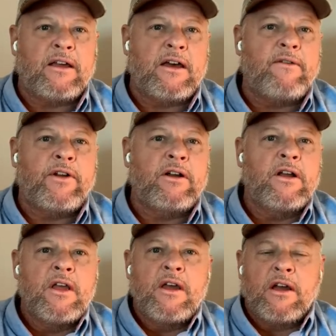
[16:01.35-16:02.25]
Like
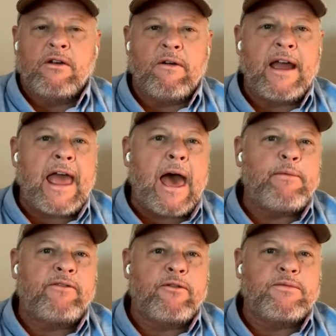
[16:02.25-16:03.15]
Governor Greg
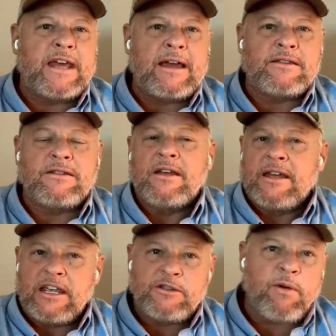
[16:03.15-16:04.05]
Abbott from Texas,
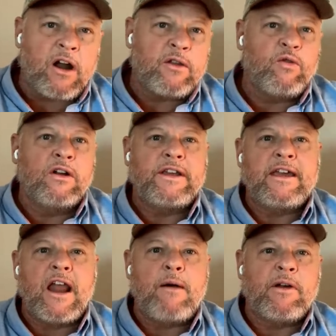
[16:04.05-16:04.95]
he's part of the World
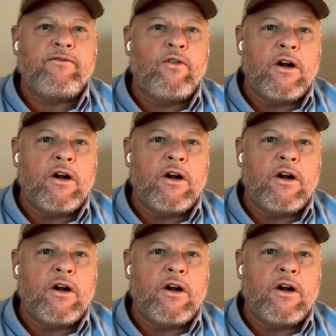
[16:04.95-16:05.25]
Economic